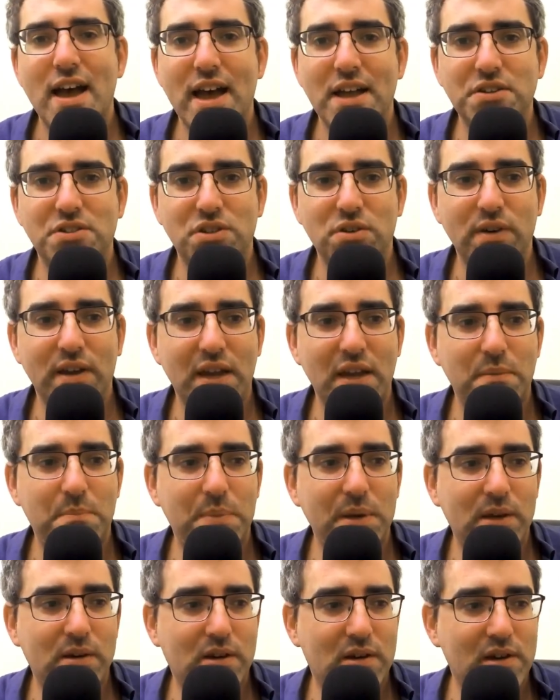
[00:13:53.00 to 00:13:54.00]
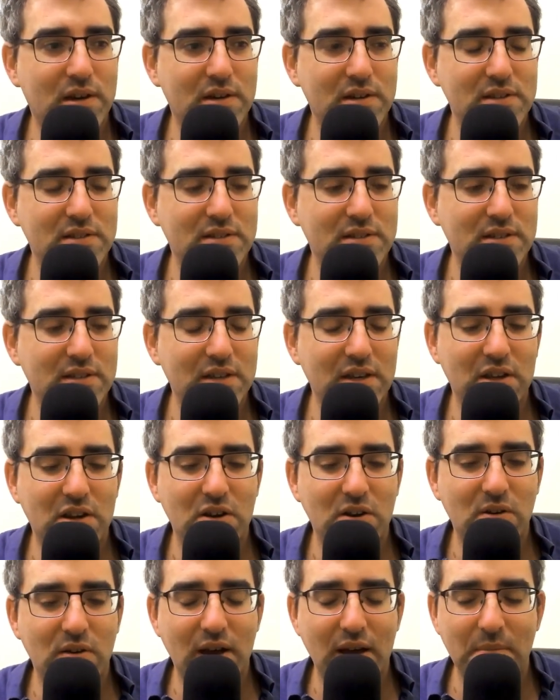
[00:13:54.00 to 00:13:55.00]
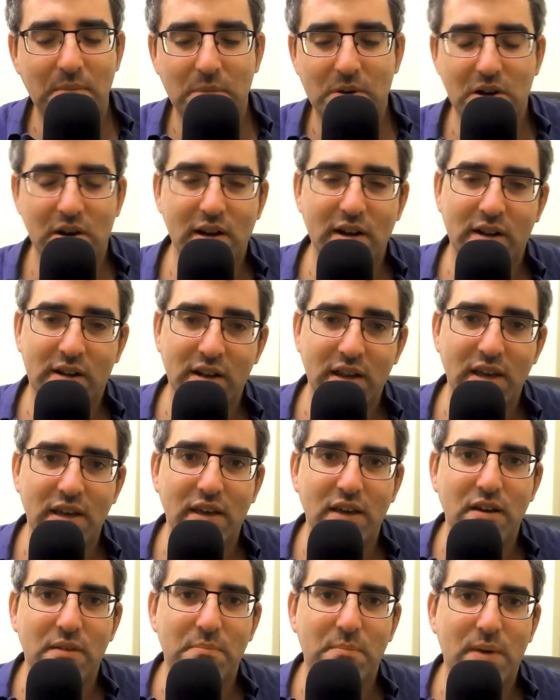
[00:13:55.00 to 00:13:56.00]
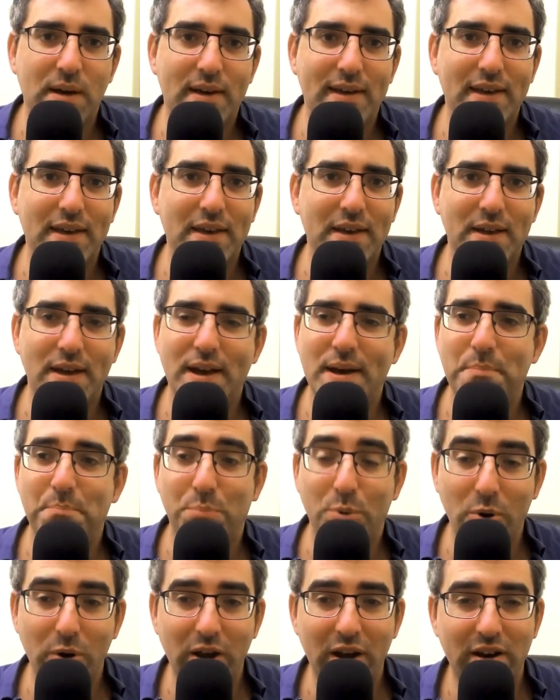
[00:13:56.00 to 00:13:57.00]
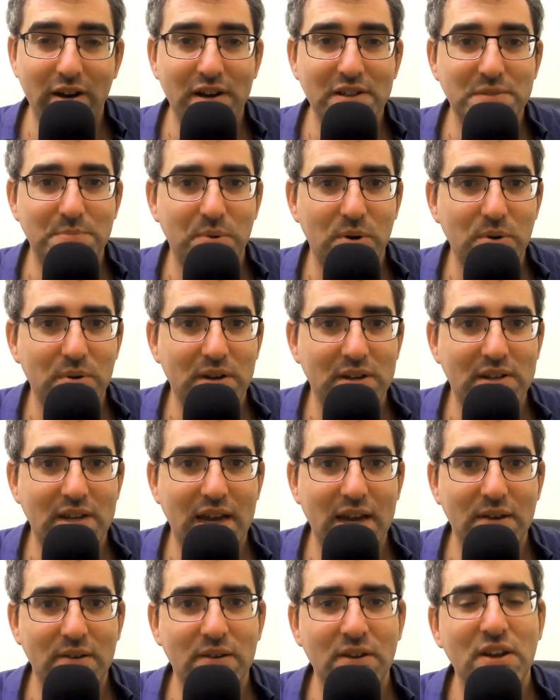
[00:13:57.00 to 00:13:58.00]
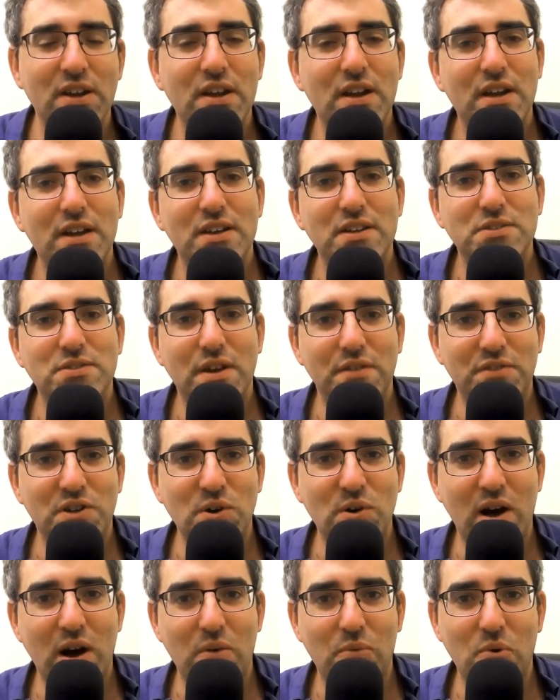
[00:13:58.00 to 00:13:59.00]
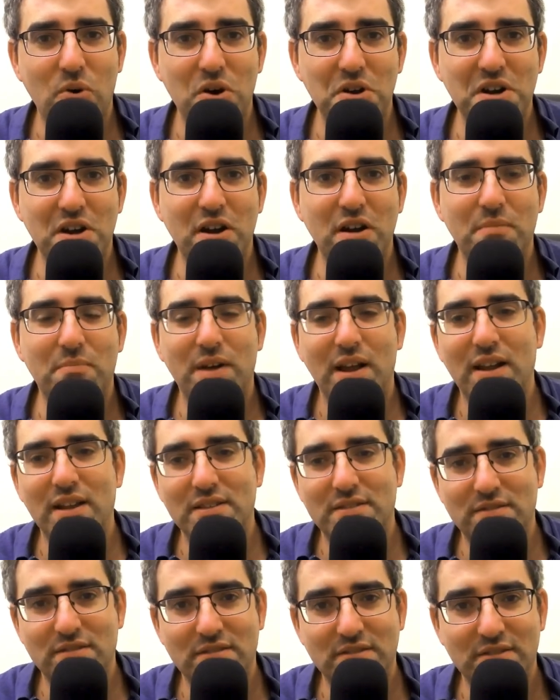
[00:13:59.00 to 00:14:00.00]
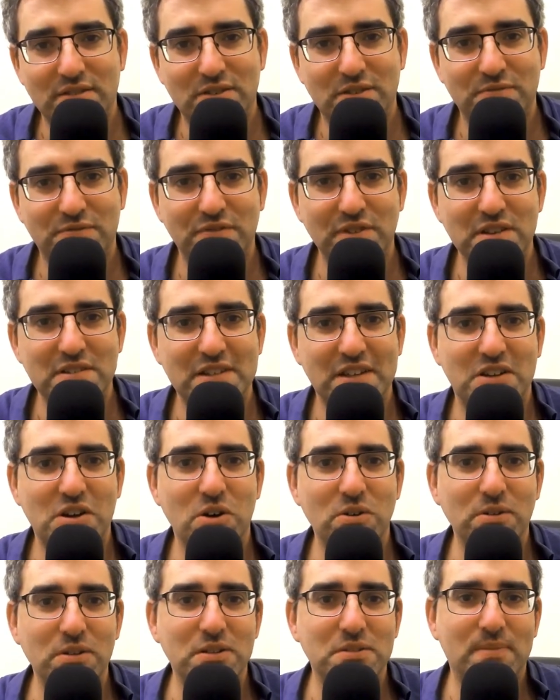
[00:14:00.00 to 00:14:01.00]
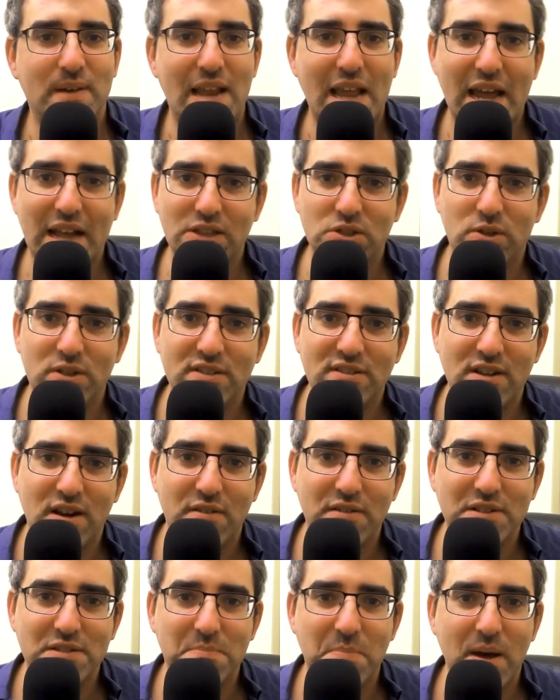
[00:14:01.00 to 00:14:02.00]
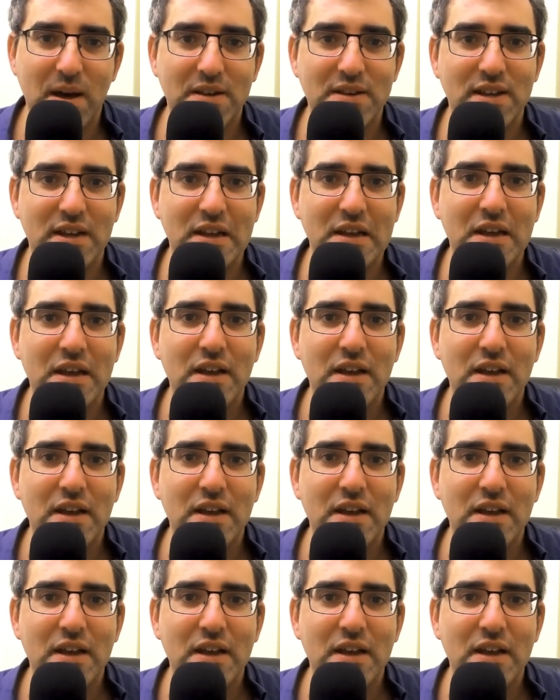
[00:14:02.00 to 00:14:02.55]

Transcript: doing it, because, you know, I'm currently, my boiler has broken down, so I've no hot water. It's freezing cold. My landlord's not responding.